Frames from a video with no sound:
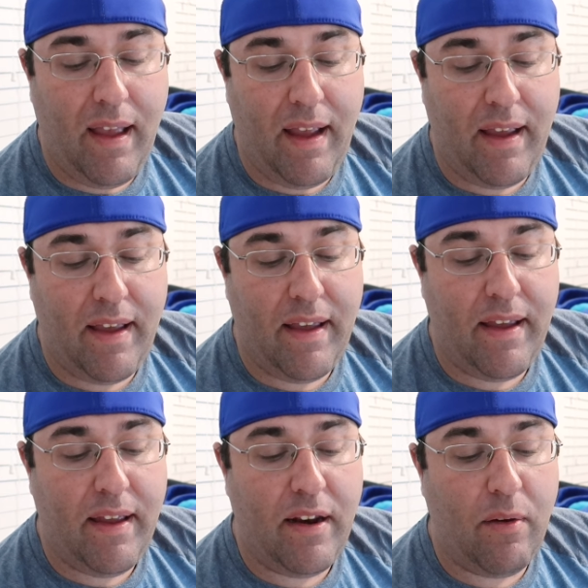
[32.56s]

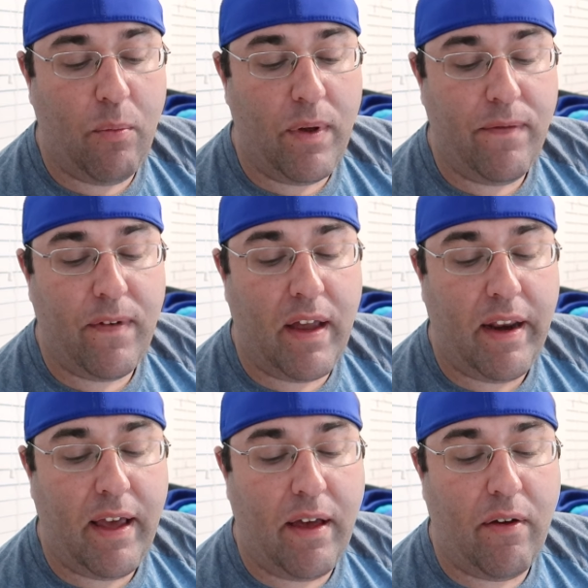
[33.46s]
And we
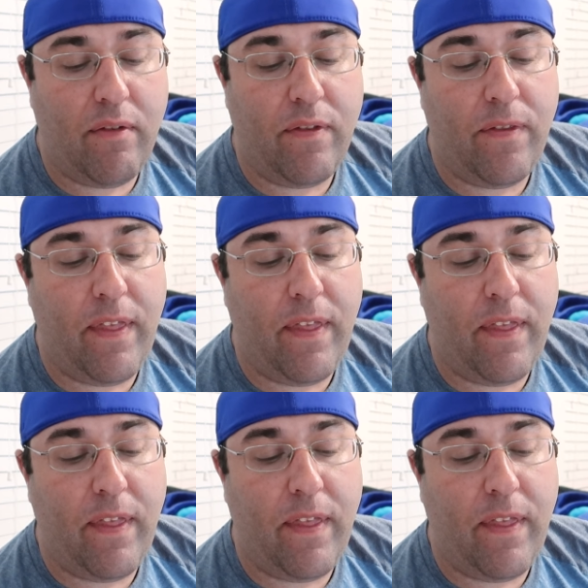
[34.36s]
find out,